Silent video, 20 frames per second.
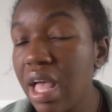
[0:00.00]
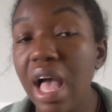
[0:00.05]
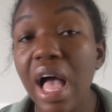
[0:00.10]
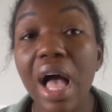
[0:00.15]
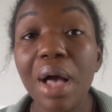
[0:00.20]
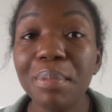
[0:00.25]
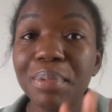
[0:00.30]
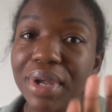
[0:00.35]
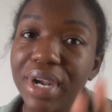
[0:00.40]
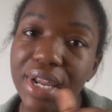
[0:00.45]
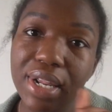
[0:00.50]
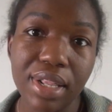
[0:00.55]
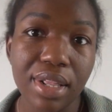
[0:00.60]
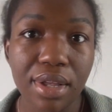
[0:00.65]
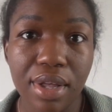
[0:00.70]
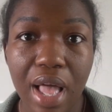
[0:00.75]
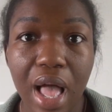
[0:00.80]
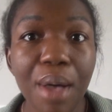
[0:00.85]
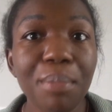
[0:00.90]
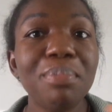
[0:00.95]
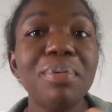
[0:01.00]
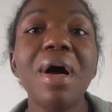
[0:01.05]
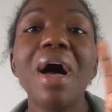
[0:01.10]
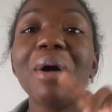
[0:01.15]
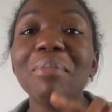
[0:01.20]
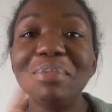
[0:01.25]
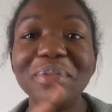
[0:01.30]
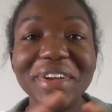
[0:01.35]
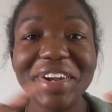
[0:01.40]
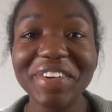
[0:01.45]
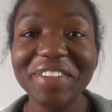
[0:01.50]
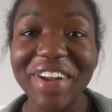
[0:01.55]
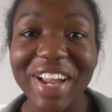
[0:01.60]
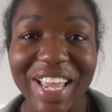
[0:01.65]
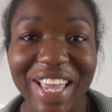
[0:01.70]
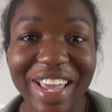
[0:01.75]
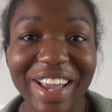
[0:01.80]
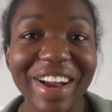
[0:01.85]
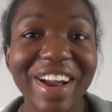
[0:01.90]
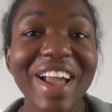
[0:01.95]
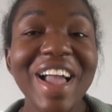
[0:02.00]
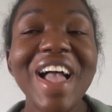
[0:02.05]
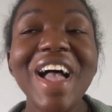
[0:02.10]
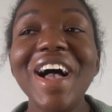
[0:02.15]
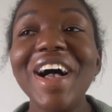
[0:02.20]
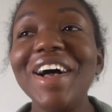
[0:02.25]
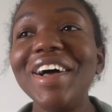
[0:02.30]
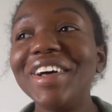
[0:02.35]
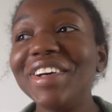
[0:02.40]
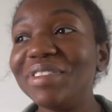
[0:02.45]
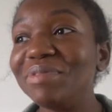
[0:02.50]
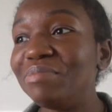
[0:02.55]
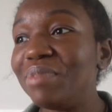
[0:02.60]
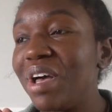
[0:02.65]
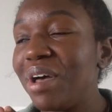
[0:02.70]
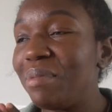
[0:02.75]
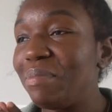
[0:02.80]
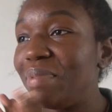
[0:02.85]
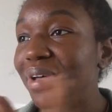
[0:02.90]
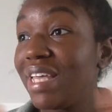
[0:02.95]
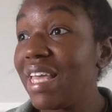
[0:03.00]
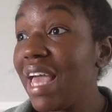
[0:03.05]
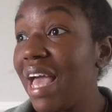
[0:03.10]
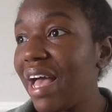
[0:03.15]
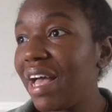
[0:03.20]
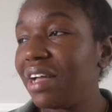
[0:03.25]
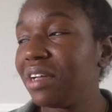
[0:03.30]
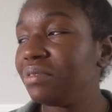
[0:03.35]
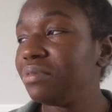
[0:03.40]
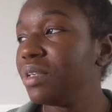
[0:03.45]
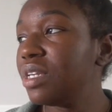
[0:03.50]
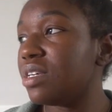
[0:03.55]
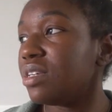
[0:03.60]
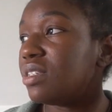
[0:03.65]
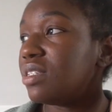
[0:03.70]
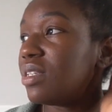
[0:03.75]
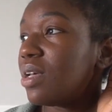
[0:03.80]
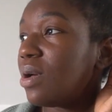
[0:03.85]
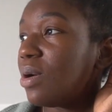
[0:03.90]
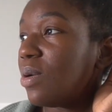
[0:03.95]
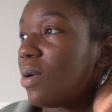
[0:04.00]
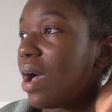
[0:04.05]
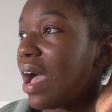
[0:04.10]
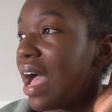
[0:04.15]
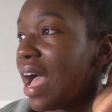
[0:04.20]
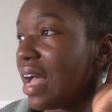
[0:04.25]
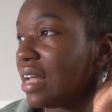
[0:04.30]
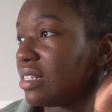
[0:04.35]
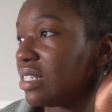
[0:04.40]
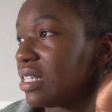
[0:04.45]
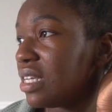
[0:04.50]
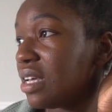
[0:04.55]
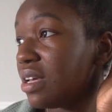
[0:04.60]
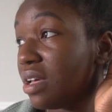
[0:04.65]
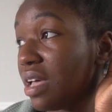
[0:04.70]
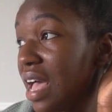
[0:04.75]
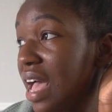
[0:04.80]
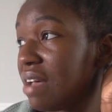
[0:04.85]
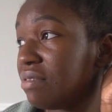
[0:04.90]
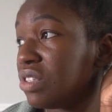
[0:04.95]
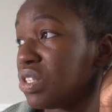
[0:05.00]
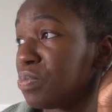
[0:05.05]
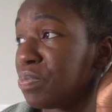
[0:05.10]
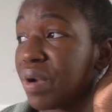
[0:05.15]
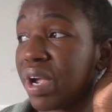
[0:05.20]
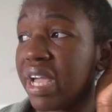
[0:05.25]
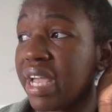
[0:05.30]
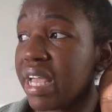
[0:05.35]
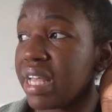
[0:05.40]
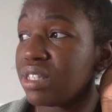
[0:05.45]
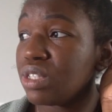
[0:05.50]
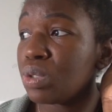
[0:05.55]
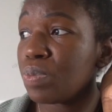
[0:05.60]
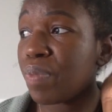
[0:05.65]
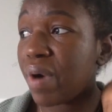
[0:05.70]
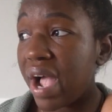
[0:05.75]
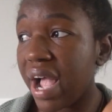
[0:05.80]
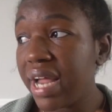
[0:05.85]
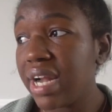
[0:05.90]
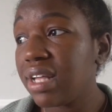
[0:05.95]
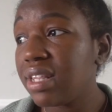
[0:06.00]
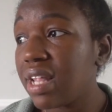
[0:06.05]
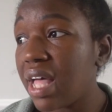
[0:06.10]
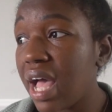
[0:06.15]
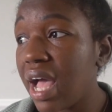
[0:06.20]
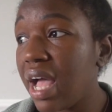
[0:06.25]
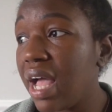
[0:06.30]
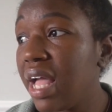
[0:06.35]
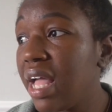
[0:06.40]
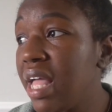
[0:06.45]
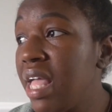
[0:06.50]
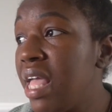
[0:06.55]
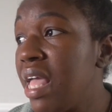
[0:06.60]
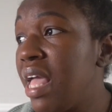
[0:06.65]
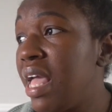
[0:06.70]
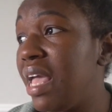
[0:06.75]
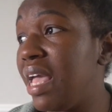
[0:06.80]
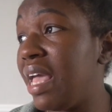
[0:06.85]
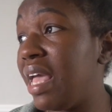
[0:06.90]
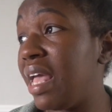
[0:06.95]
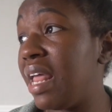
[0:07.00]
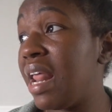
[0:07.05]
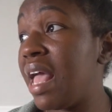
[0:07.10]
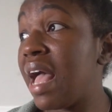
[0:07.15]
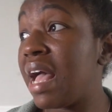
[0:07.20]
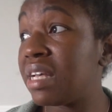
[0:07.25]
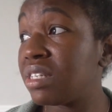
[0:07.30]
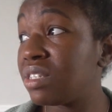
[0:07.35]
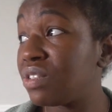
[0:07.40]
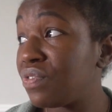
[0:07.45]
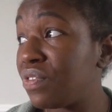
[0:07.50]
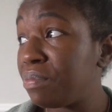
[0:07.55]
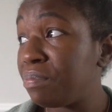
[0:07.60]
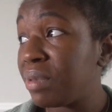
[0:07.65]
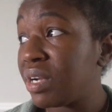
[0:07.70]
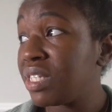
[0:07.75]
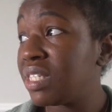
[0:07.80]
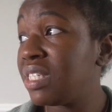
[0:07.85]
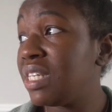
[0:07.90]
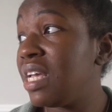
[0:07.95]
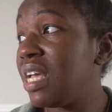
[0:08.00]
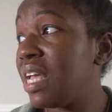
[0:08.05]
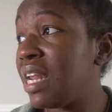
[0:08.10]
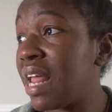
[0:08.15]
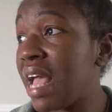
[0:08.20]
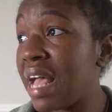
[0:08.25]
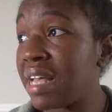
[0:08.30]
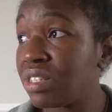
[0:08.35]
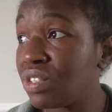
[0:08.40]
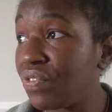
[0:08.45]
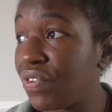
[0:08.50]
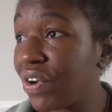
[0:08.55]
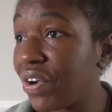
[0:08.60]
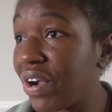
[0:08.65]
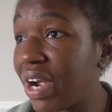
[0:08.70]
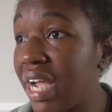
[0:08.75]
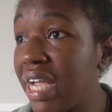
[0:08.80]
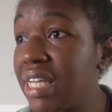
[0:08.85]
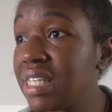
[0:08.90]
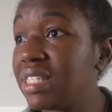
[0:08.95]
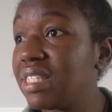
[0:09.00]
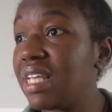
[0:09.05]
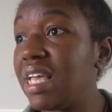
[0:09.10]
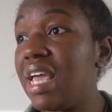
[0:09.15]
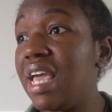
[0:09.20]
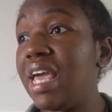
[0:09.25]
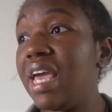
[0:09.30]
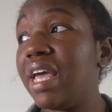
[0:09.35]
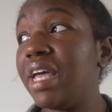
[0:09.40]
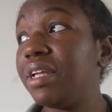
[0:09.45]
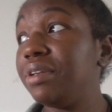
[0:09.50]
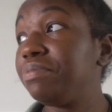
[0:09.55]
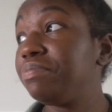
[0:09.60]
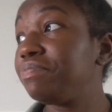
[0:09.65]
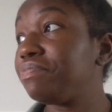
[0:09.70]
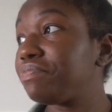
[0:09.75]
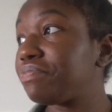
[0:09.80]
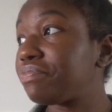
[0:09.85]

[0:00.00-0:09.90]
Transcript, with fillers: I'll put it in the, I'll, I'll put it right here. Um but yeah, so I had to I have to pray against pride a lot and ask for mercy and ask for grace. And